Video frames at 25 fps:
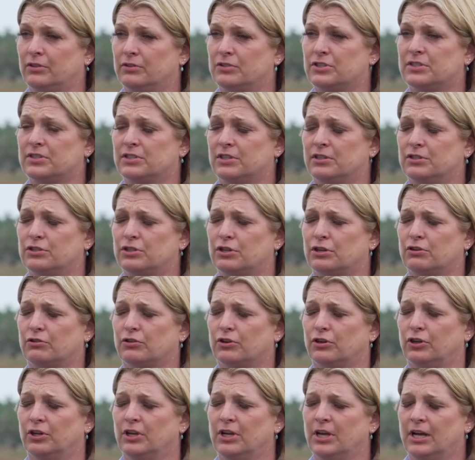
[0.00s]
just in
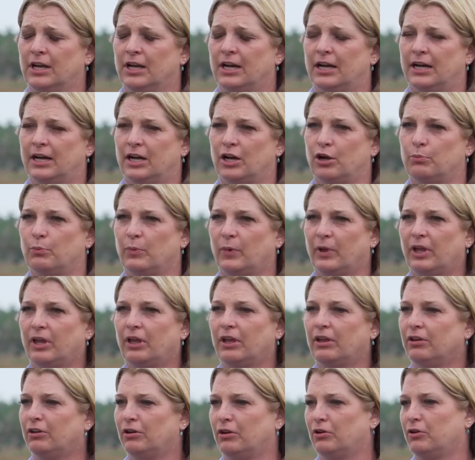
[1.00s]
general. Um,
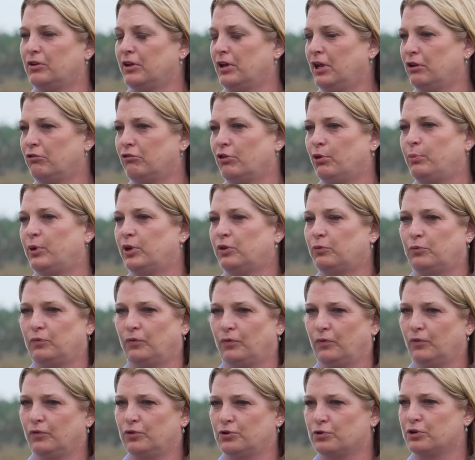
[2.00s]
you know, Henry,
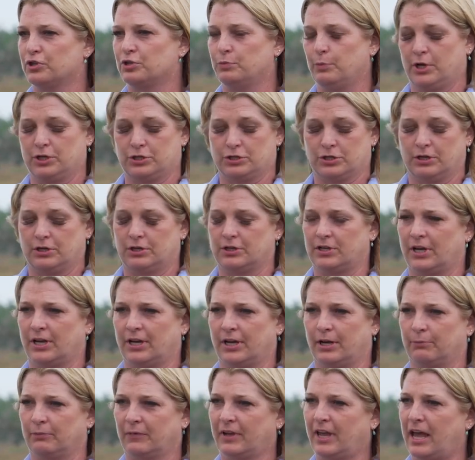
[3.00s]
George mentioned
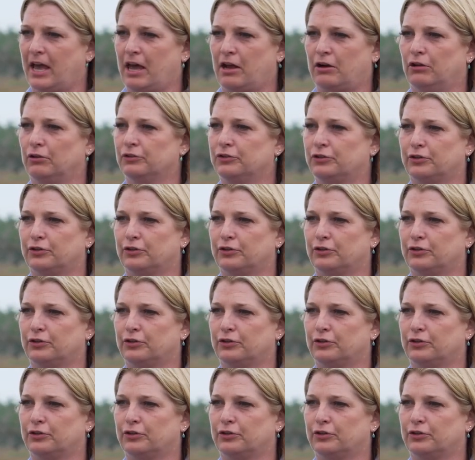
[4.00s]
um, cattle,